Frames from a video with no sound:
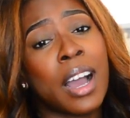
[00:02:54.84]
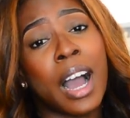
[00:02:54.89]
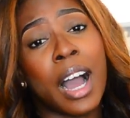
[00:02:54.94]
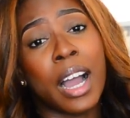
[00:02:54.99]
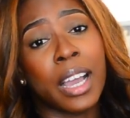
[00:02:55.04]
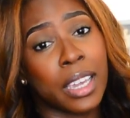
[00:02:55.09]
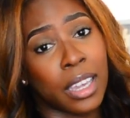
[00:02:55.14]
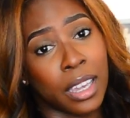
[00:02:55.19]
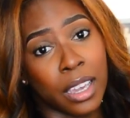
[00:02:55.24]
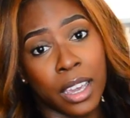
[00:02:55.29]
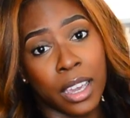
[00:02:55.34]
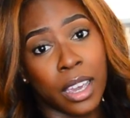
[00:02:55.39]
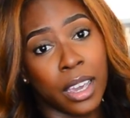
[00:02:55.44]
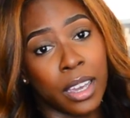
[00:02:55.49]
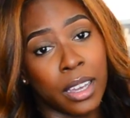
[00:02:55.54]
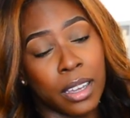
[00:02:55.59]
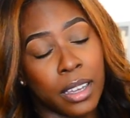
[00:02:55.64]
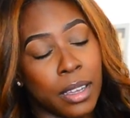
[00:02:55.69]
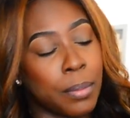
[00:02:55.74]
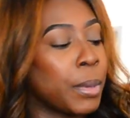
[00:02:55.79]
I
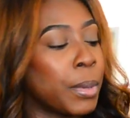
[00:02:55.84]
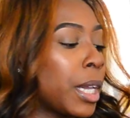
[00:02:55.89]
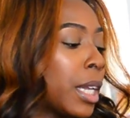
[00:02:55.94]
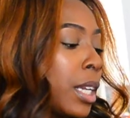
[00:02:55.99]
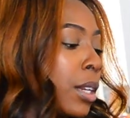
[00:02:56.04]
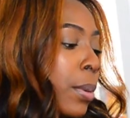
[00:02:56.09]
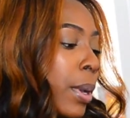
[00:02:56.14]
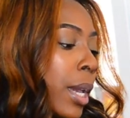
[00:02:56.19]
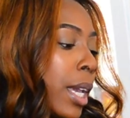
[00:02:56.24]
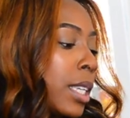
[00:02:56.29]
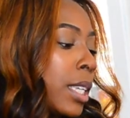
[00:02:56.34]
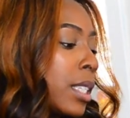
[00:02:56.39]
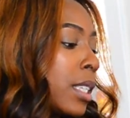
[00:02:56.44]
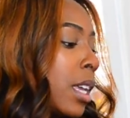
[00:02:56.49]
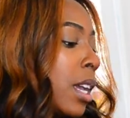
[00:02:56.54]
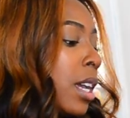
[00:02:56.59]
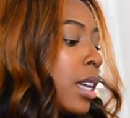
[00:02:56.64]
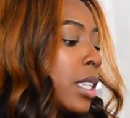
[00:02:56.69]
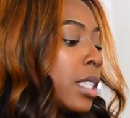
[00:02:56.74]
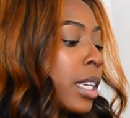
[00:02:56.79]
can't. But anyways,
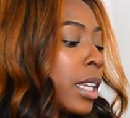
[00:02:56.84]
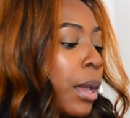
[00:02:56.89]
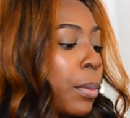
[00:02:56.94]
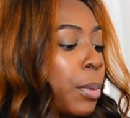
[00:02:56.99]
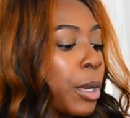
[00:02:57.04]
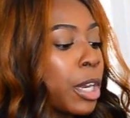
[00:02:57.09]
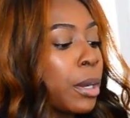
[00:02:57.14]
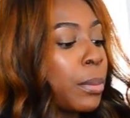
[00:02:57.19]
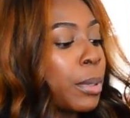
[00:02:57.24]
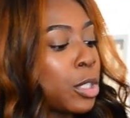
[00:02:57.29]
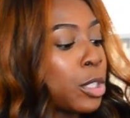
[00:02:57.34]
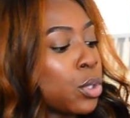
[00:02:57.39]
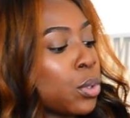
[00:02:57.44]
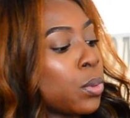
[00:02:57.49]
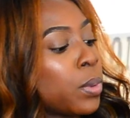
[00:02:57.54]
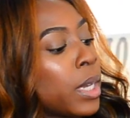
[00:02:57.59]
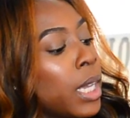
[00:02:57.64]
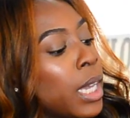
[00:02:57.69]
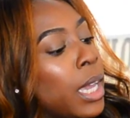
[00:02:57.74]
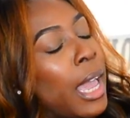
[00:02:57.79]
today we're gonna be
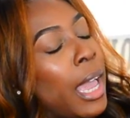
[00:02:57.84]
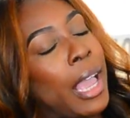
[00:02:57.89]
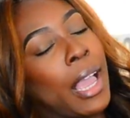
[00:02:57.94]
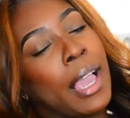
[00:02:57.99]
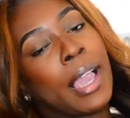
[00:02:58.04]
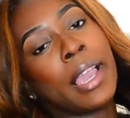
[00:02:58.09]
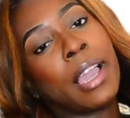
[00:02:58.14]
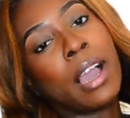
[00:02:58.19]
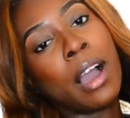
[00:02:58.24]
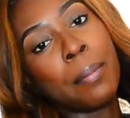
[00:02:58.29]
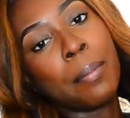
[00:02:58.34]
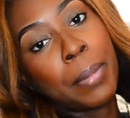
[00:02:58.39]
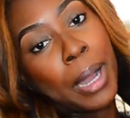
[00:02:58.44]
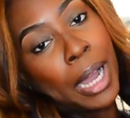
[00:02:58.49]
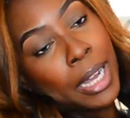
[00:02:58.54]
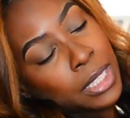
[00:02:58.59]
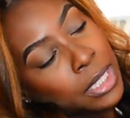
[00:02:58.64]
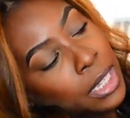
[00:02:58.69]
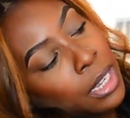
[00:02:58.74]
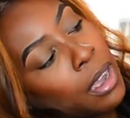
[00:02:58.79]
doing a
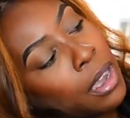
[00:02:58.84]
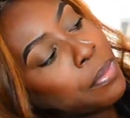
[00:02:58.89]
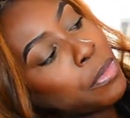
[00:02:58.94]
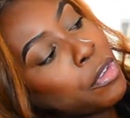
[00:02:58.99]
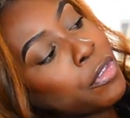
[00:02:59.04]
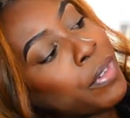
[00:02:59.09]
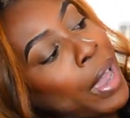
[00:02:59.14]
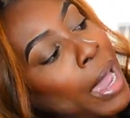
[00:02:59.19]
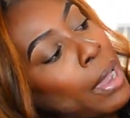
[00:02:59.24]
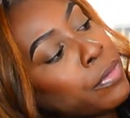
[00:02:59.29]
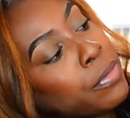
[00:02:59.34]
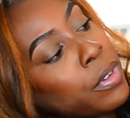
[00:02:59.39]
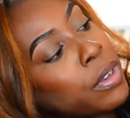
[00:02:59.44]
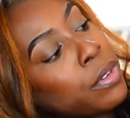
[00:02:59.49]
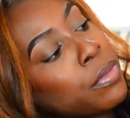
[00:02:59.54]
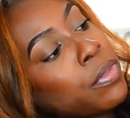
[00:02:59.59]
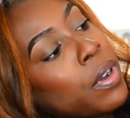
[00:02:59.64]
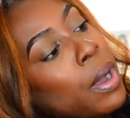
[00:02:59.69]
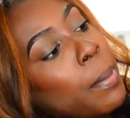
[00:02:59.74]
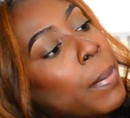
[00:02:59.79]
unboxing of the
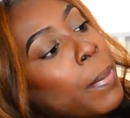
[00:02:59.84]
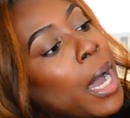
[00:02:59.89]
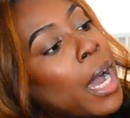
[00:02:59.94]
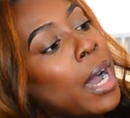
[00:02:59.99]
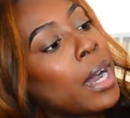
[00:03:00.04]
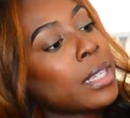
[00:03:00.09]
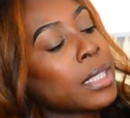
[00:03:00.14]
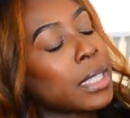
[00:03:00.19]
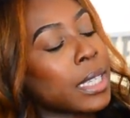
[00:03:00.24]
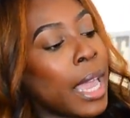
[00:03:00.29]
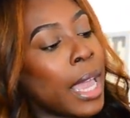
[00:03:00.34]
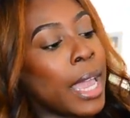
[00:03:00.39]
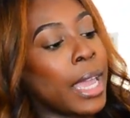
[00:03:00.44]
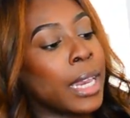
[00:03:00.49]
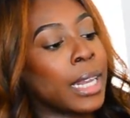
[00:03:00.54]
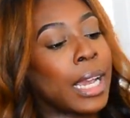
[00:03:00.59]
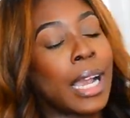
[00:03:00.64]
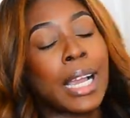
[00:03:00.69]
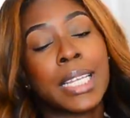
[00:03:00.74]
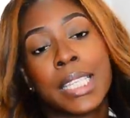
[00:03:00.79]
FabFitFun box.
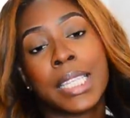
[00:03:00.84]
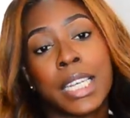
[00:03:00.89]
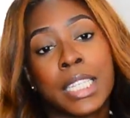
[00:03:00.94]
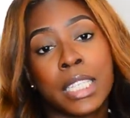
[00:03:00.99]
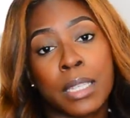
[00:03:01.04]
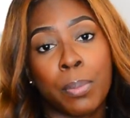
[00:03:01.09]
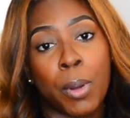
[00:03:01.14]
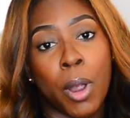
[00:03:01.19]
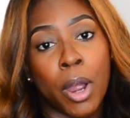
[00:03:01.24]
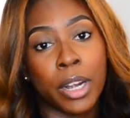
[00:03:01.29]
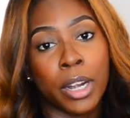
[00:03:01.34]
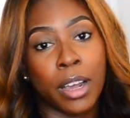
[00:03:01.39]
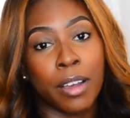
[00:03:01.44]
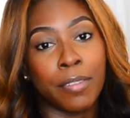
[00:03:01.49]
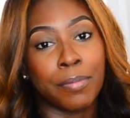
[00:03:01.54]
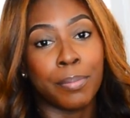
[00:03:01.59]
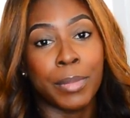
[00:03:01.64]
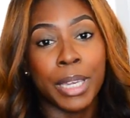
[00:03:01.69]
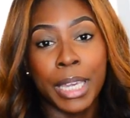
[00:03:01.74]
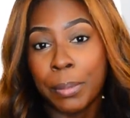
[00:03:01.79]
And like I said, it's a part
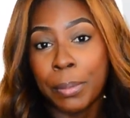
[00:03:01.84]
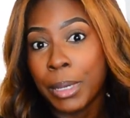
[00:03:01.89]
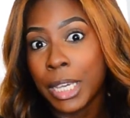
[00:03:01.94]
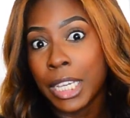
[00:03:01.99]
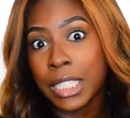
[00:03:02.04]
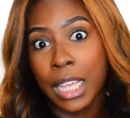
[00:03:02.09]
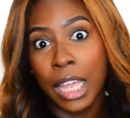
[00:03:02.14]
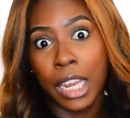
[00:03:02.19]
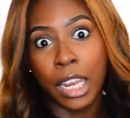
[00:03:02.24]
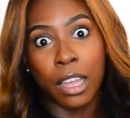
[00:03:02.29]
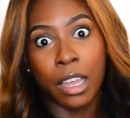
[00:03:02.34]
of me because I